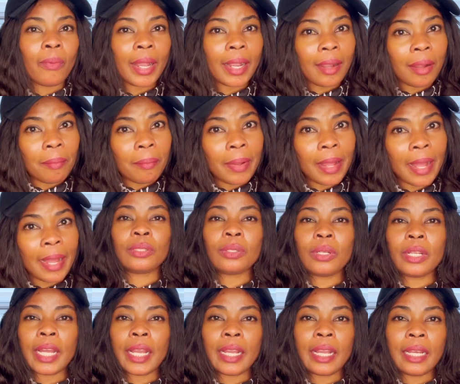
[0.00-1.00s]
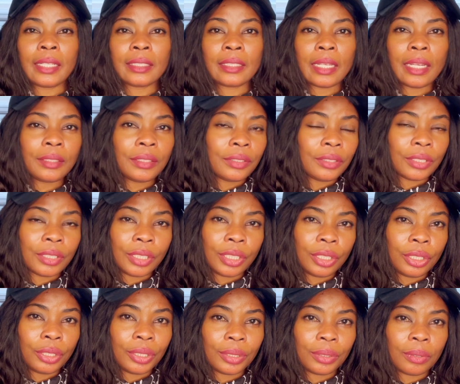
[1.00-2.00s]
Welcome back. So like I said in the
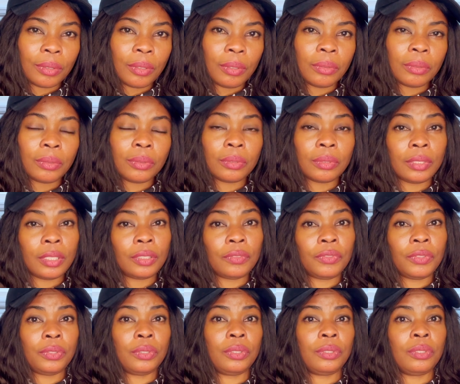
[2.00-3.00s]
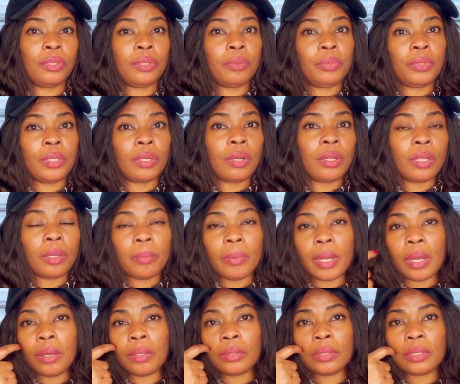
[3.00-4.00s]
intro, today's video is going to be all
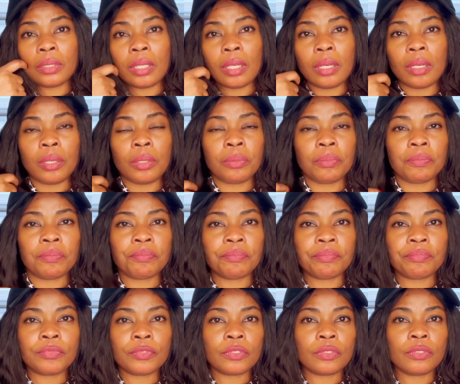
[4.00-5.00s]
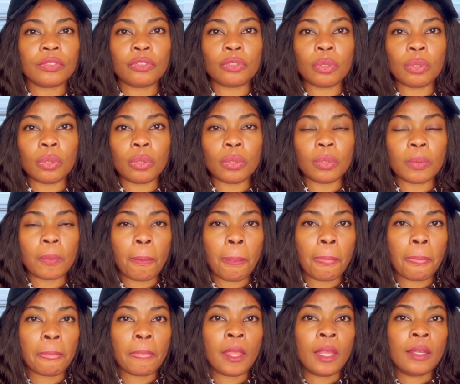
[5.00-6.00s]
about um for
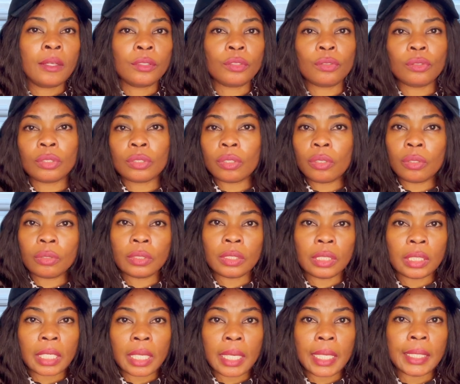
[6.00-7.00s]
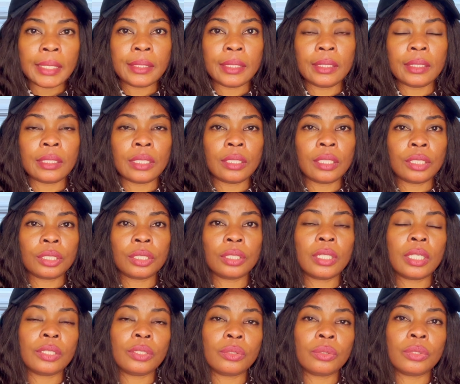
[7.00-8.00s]
those concerned
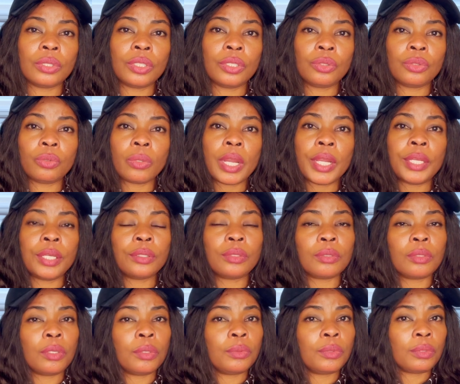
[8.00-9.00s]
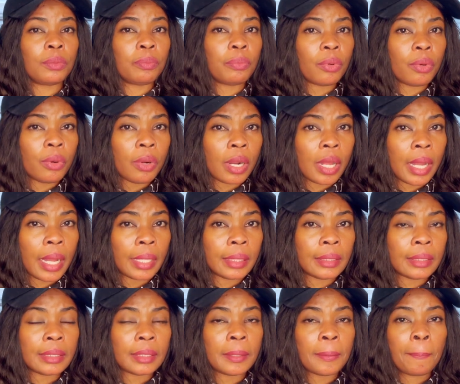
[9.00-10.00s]
international students who are yet to come to
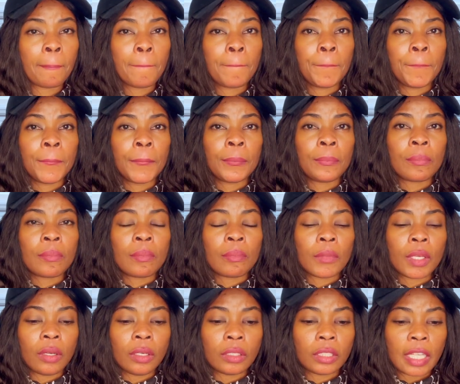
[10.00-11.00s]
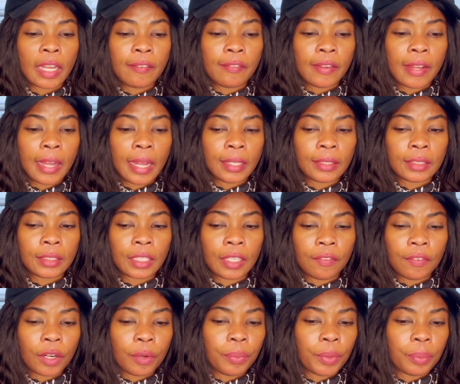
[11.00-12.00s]
Poland, because I've had
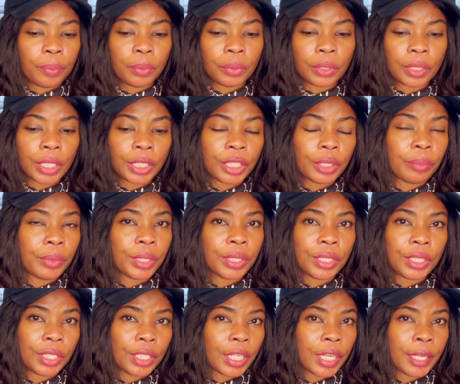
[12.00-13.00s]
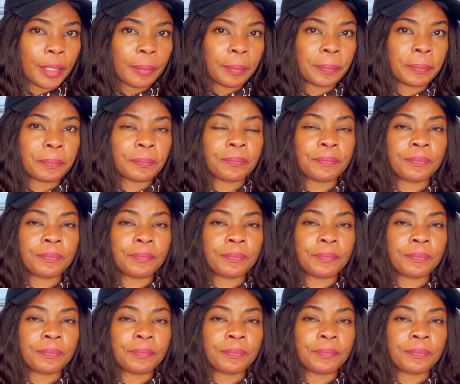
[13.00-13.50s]
several people sending me D M.